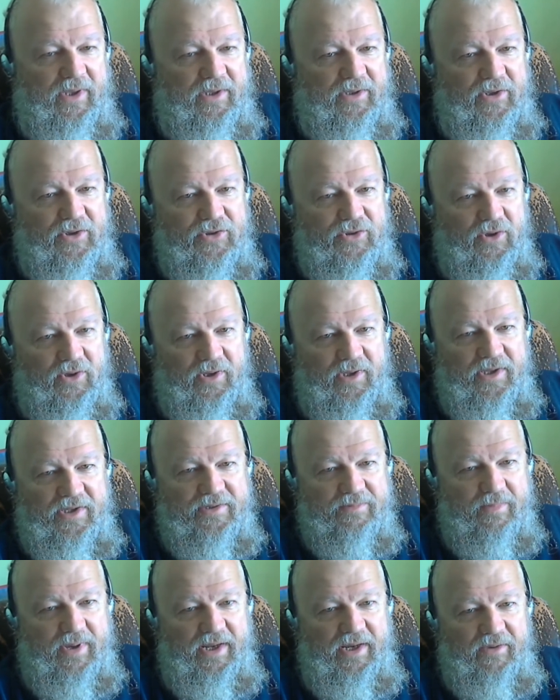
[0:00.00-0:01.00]
into
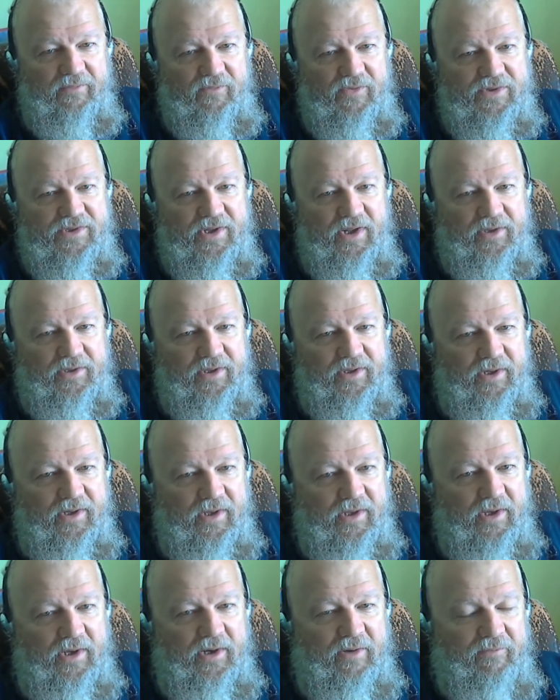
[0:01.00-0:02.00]
journalists might have resulted
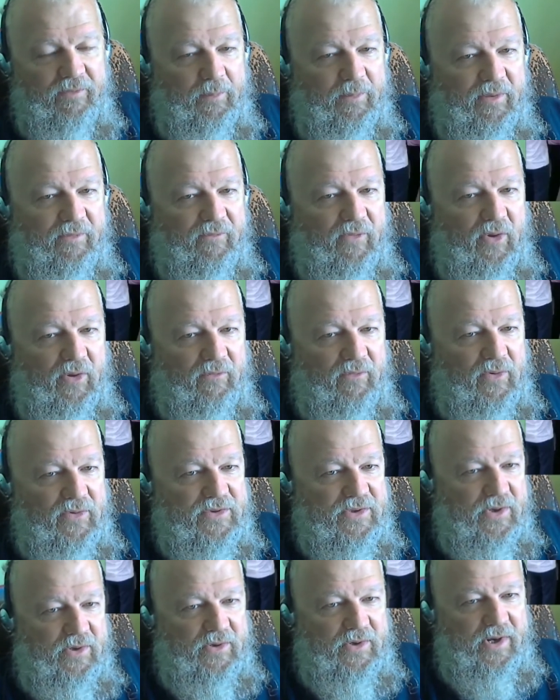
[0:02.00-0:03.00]
from the
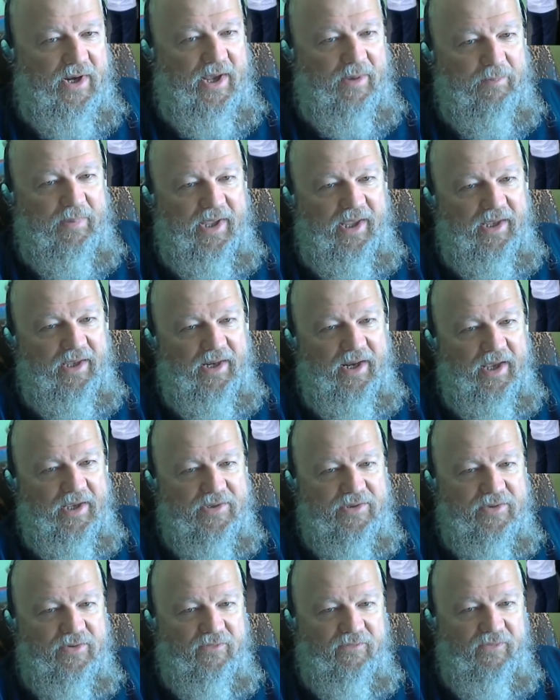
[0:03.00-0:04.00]
Volvo's owner not paying an
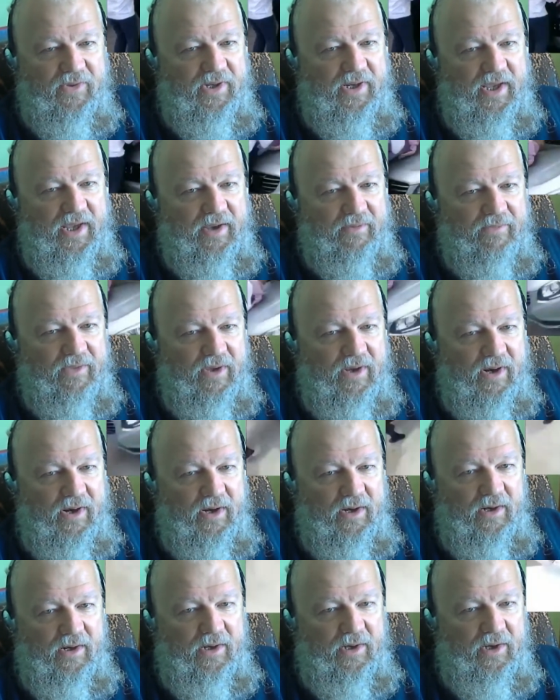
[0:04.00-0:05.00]
extra fee to have the
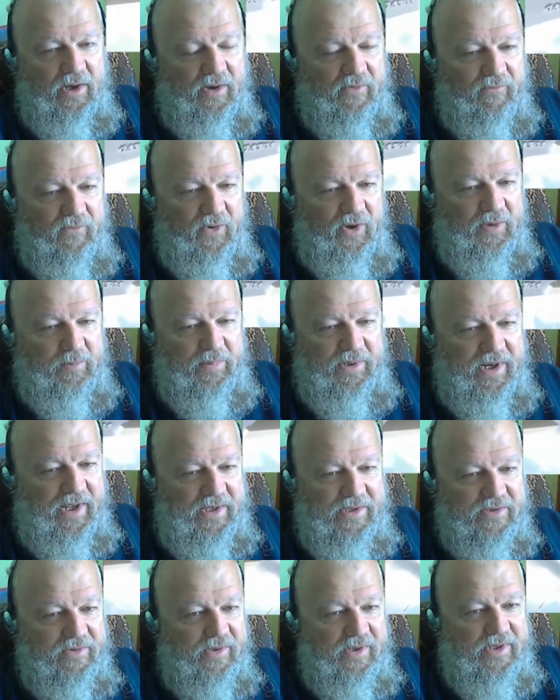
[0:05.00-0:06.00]
car avoid
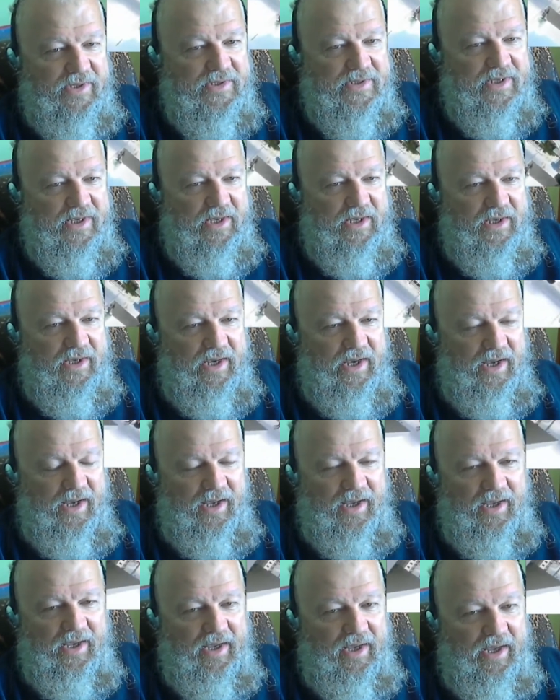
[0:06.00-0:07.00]
pedestrians.
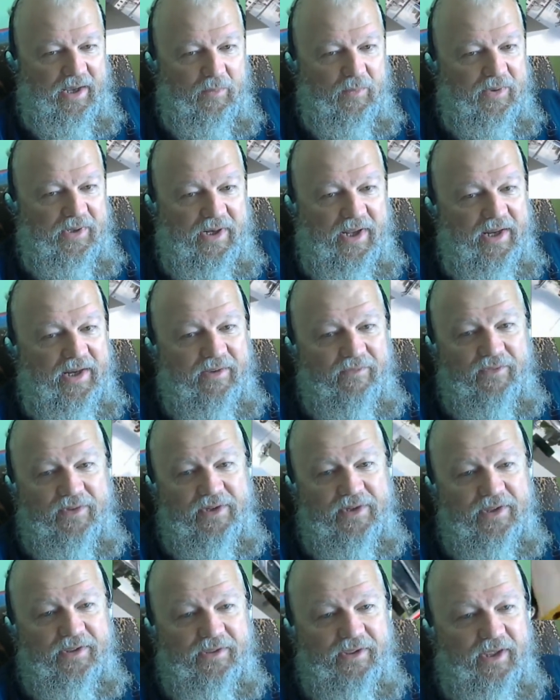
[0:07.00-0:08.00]
I, I would not
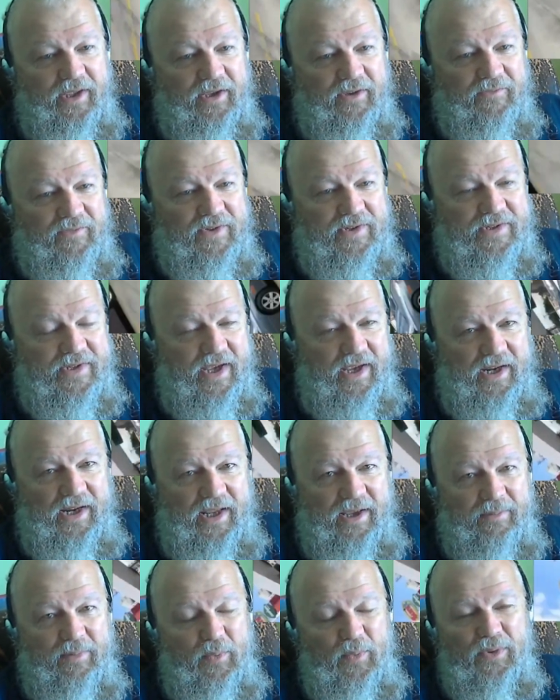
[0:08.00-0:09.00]
even think of
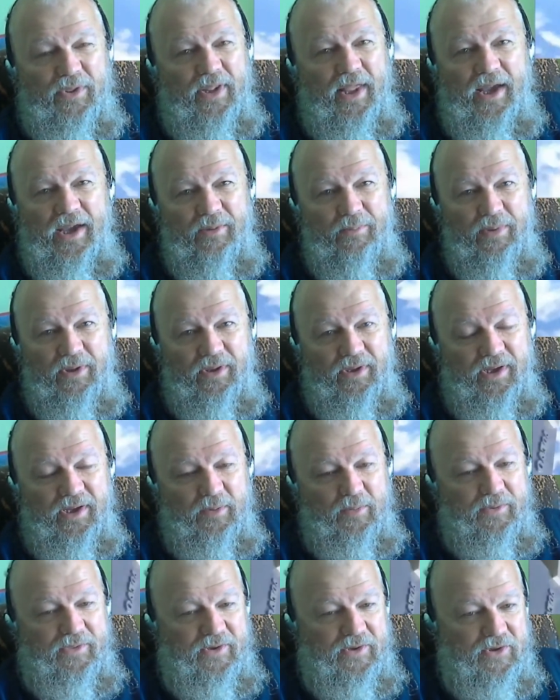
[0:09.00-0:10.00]
designing. I mean, with liability,
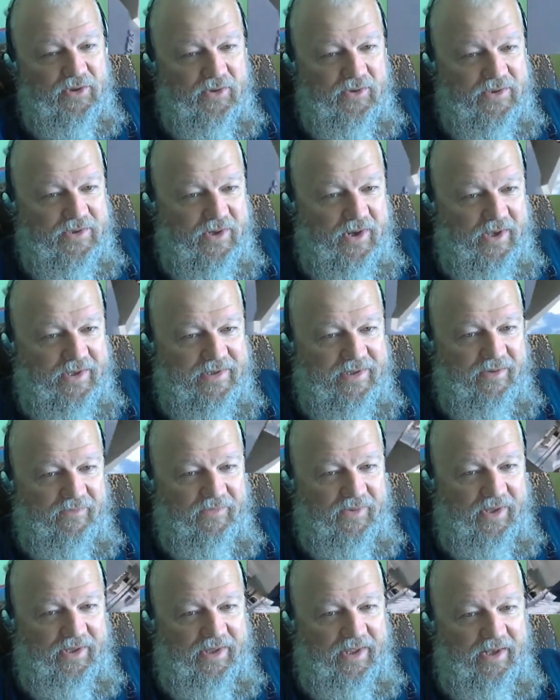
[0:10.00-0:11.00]
with insurance costs, stuff
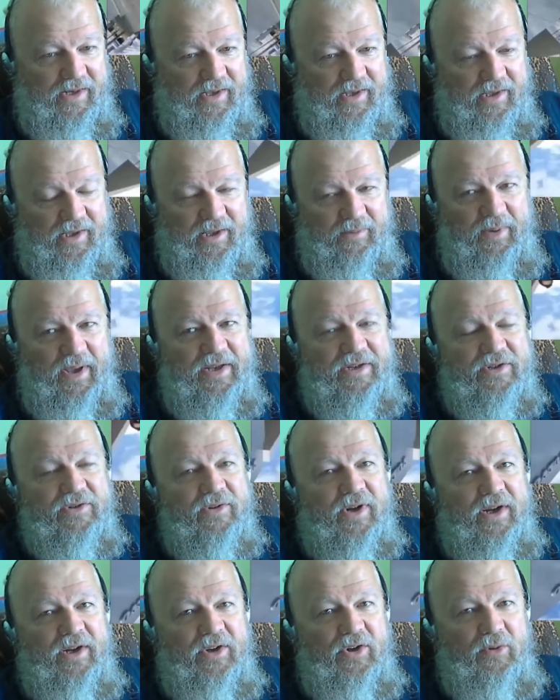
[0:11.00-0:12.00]
like that, imagine
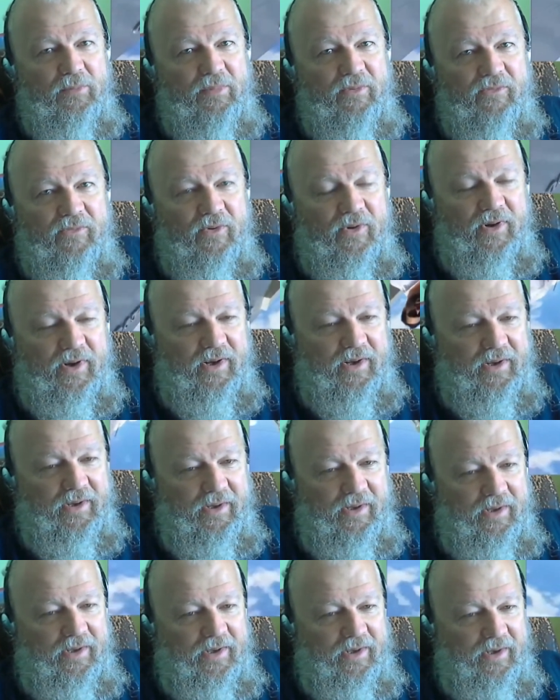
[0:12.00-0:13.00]
trying to go before a,
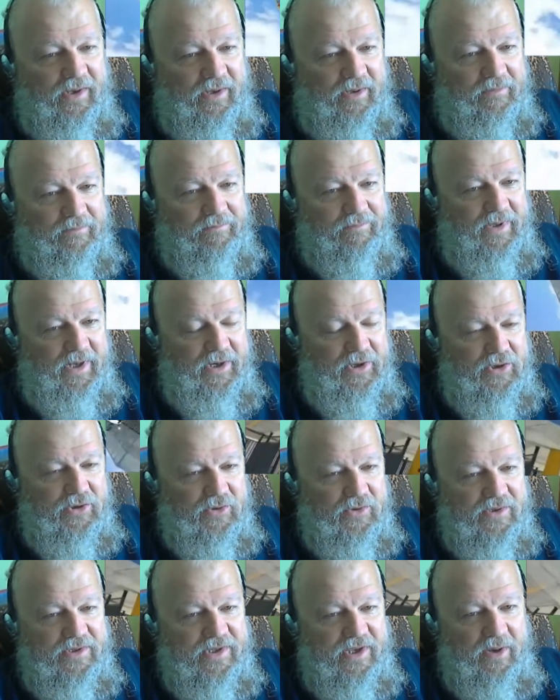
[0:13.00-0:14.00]
um, an
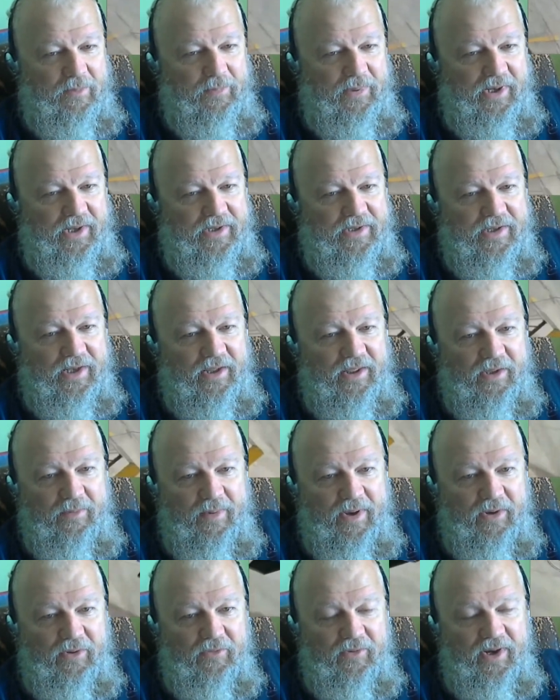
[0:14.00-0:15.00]
insurance company and tell them
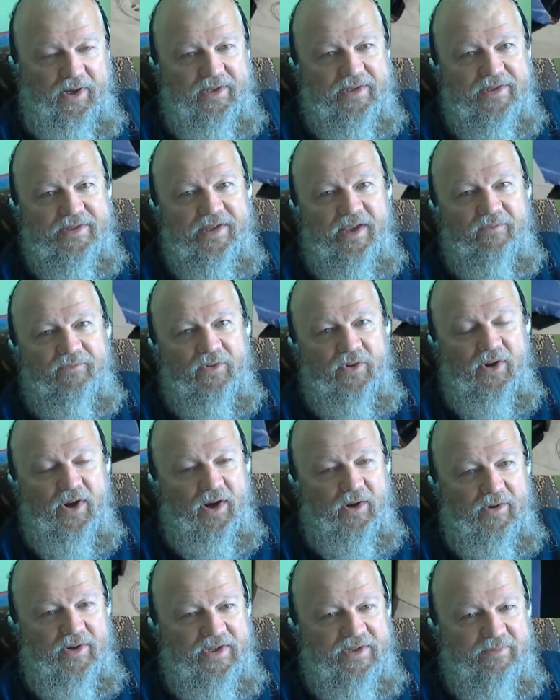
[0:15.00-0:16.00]
how great and safe your
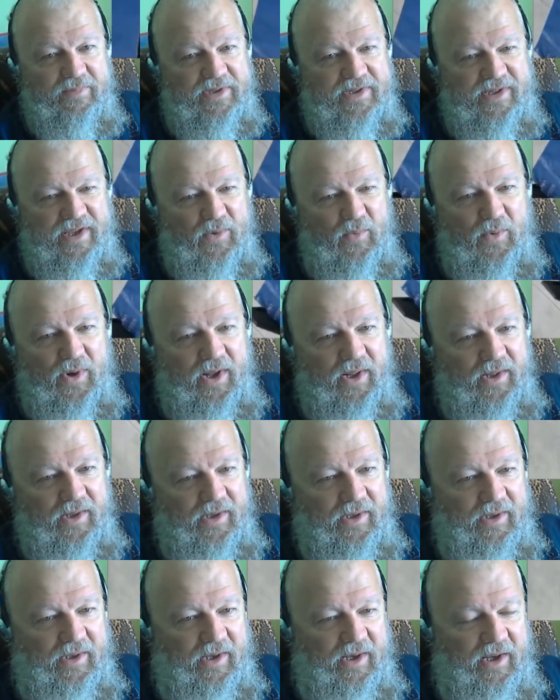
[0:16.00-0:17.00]
car is, but say, well,
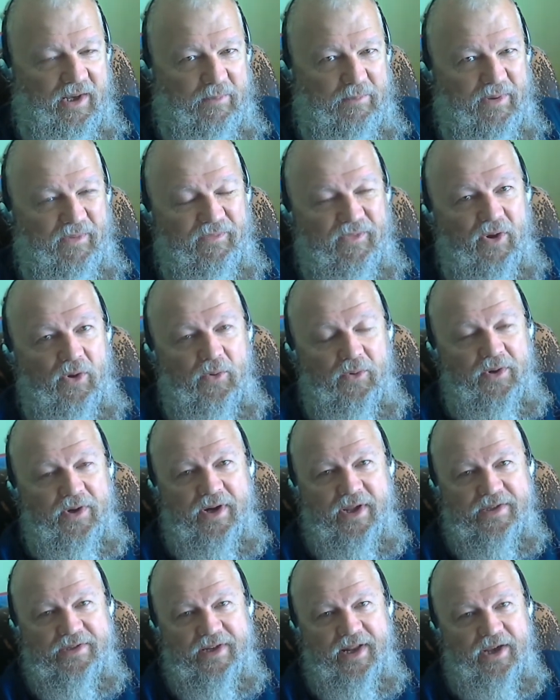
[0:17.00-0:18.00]
um, if the owner
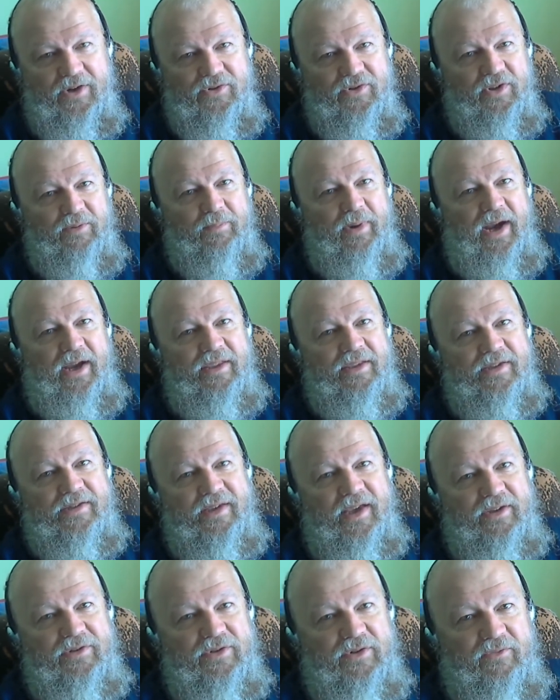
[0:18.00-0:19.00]
doesn't actually buy this
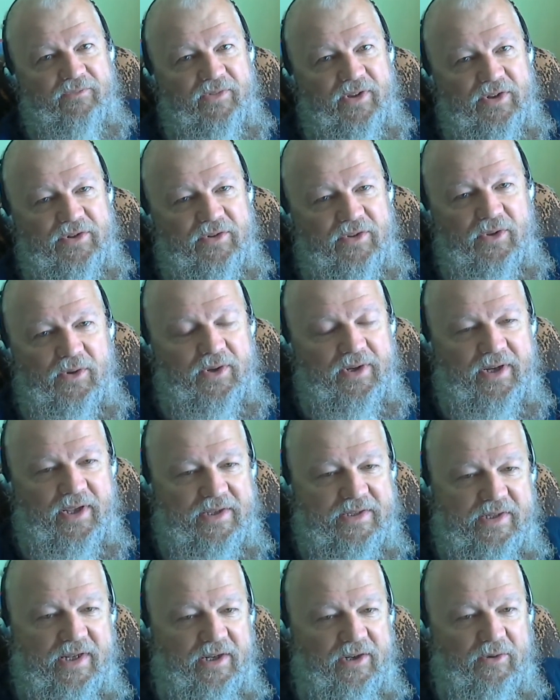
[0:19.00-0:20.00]
extra feature, though, it
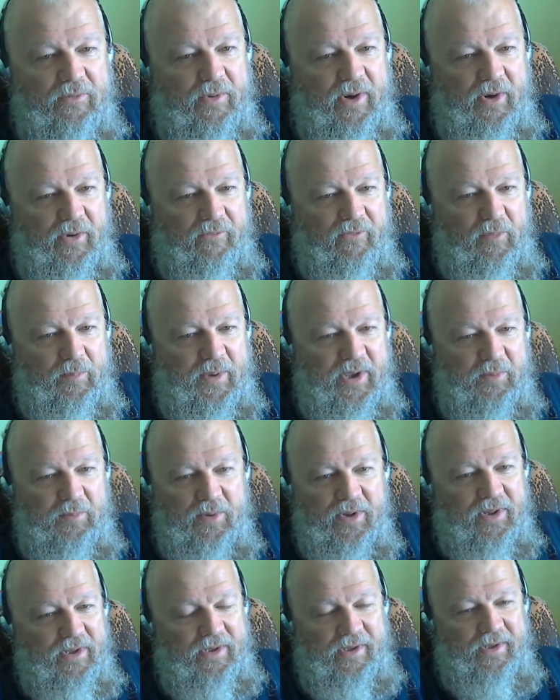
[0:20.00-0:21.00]
does tend to run over
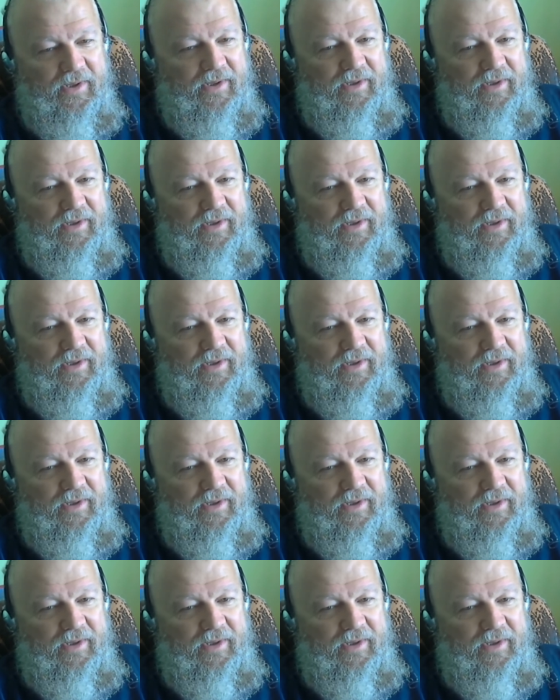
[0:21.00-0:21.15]
people.